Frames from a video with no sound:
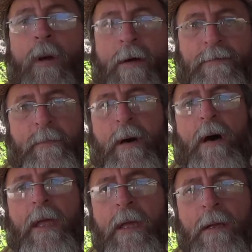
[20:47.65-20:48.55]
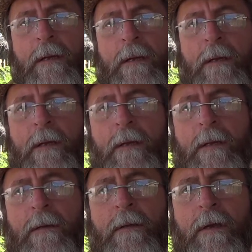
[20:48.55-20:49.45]
have to buy
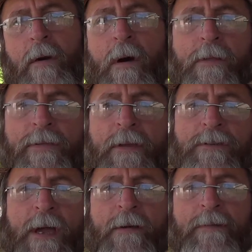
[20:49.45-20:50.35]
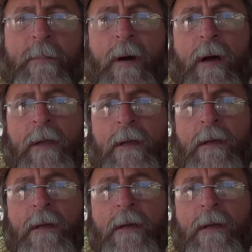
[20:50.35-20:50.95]
you know, other things you have to buy,